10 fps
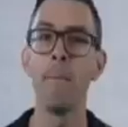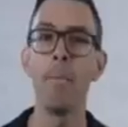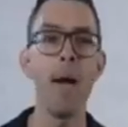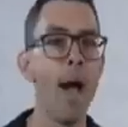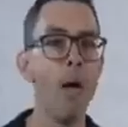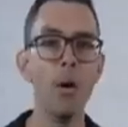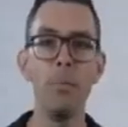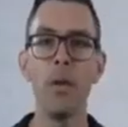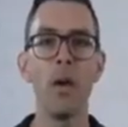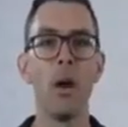
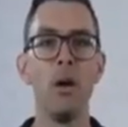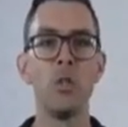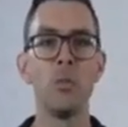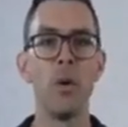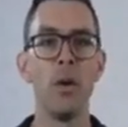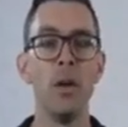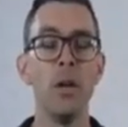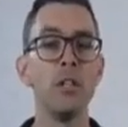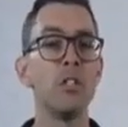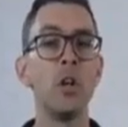empowered by the Holy
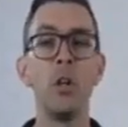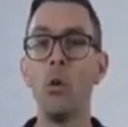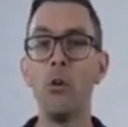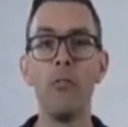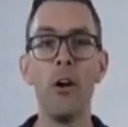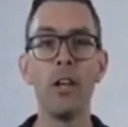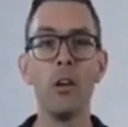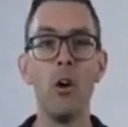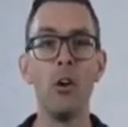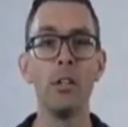Spirit to glorify
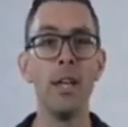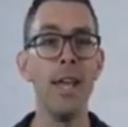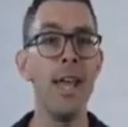God